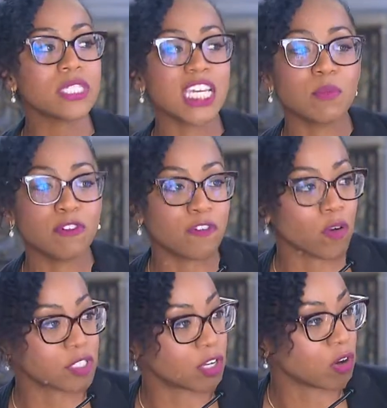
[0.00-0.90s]
team of
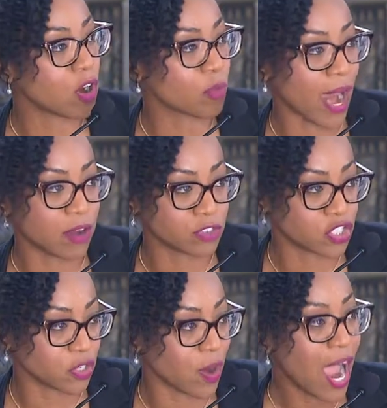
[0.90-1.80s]
folks that are around
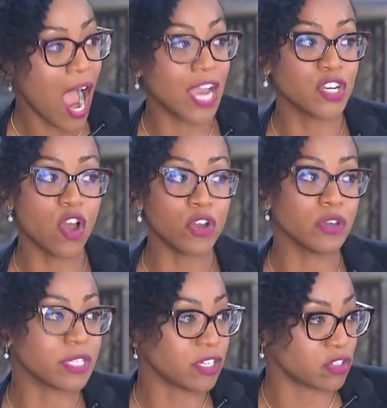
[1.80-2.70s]
you. I know
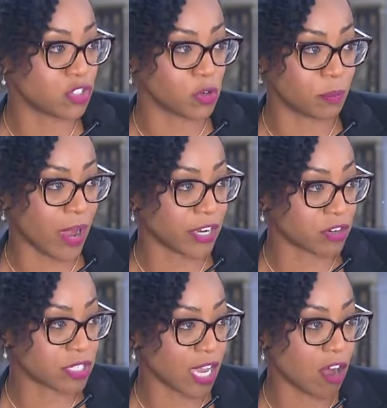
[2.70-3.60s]
you didn't do it by
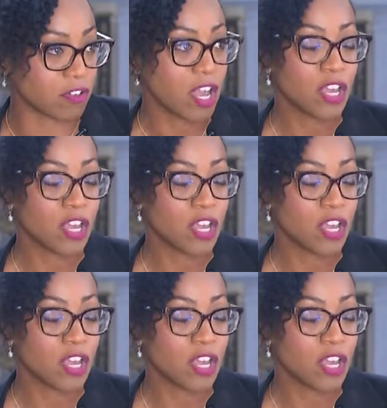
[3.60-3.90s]
yourself.